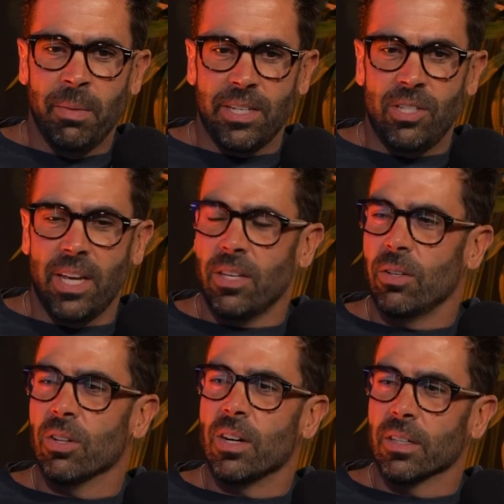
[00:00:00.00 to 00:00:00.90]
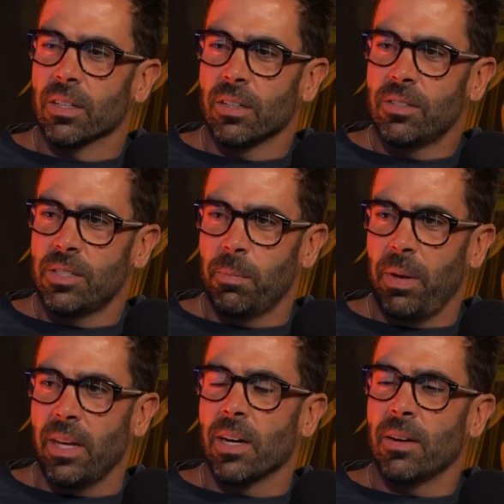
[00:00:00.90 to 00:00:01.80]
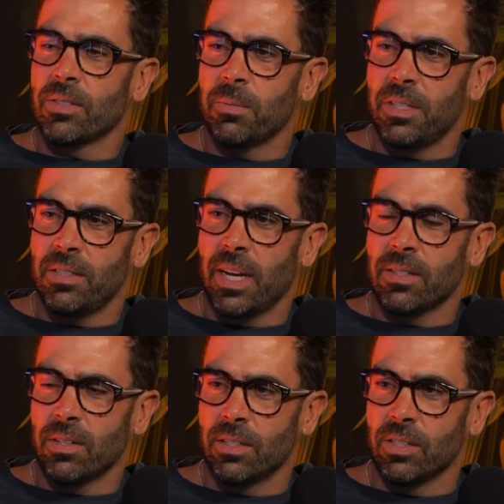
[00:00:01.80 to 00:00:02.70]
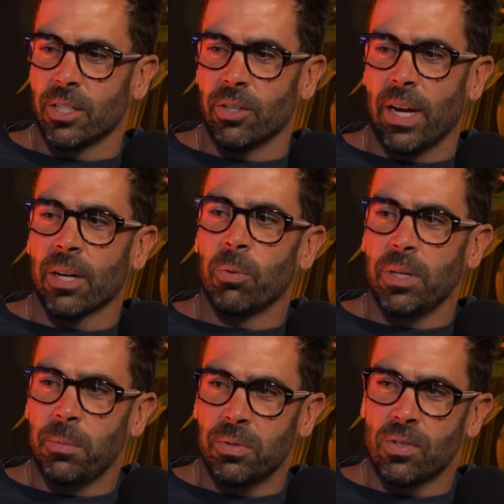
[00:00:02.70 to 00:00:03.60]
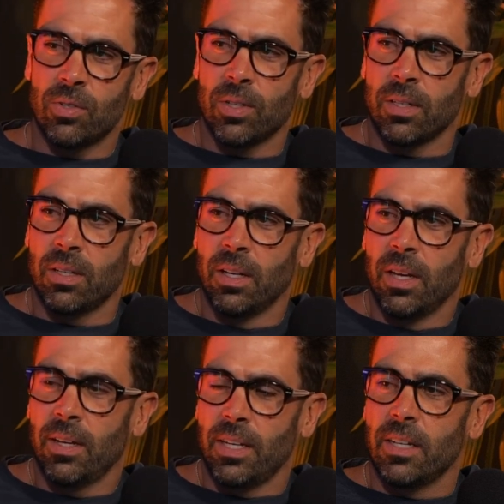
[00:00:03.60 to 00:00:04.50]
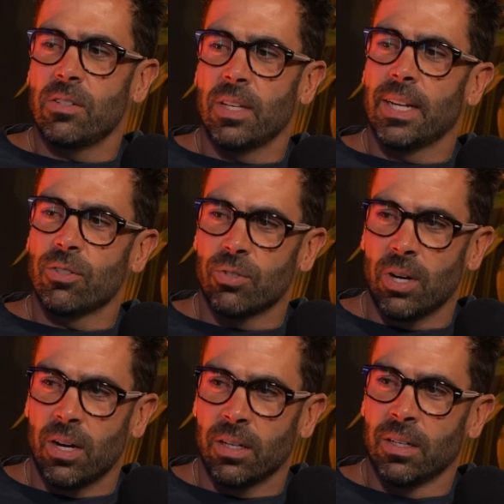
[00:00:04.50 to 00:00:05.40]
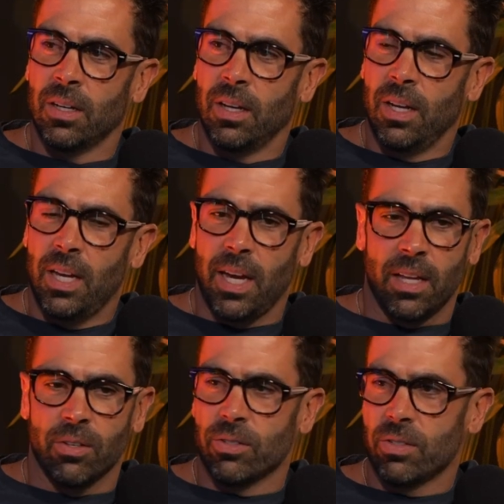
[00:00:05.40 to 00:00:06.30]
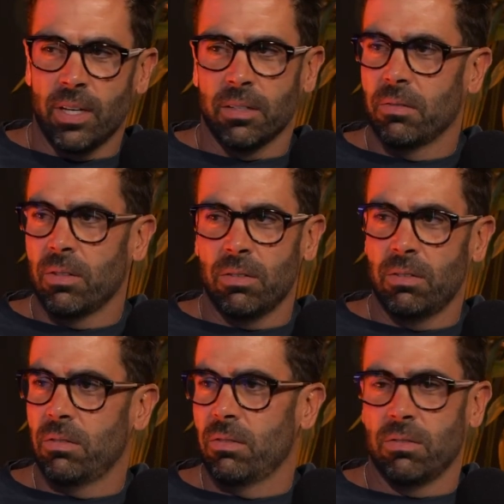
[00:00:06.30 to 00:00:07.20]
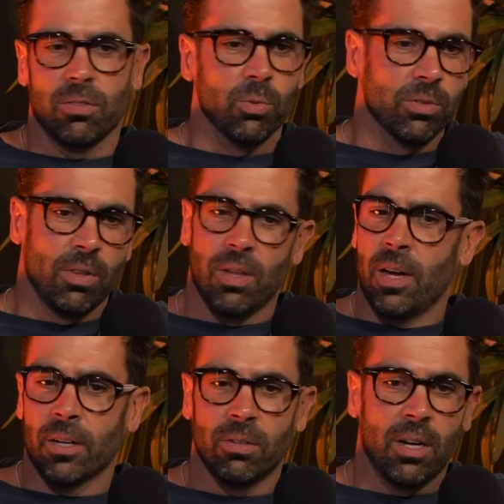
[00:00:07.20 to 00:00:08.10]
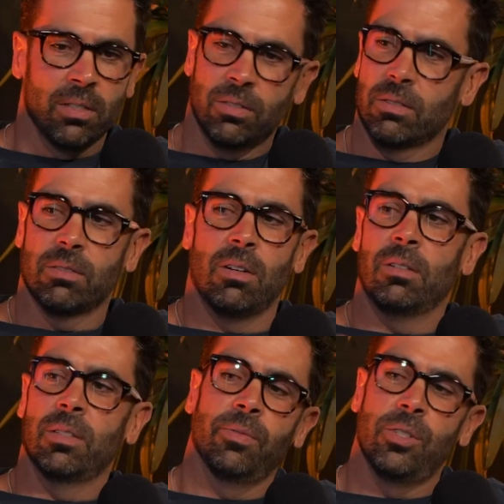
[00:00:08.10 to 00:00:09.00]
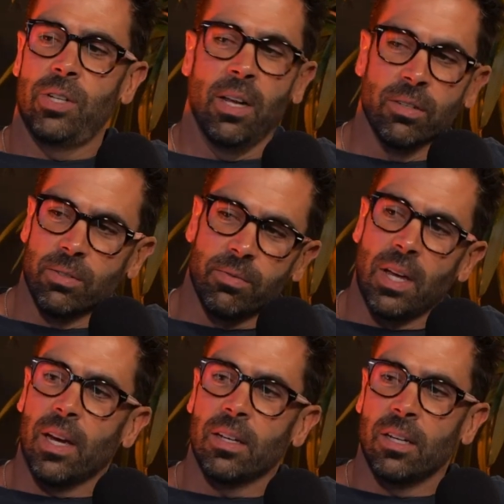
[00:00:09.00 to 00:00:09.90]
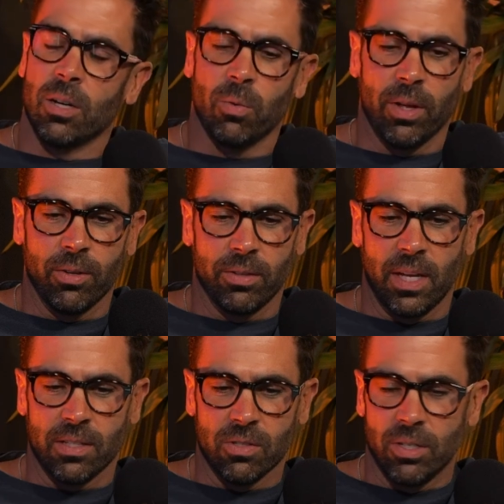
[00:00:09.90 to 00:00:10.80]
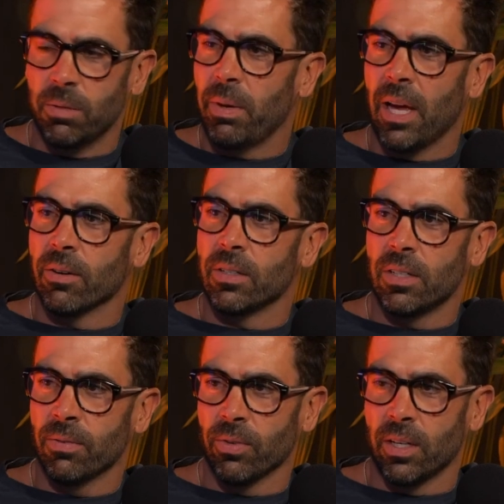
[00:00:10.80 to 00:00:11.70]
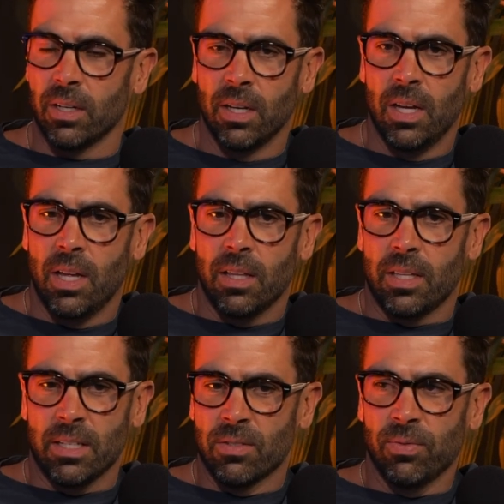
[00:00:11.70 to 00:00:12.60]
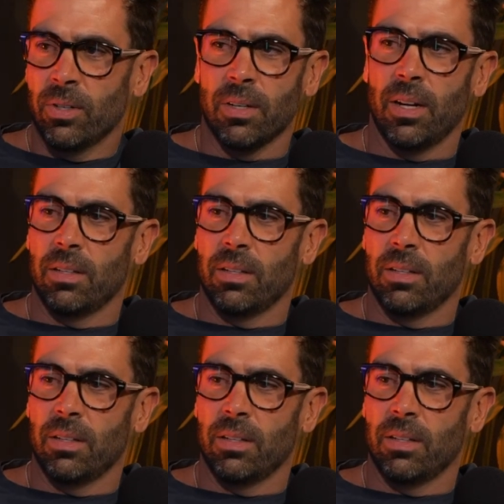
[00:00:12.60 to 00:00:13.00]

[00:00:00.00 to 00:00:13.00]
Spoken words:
take you longer to pay off some of these assets. Like your equity position isn't as strong. And there's like schools of thought across all different channels of that, you know, whether that's good, bad, or indifferent. That's for,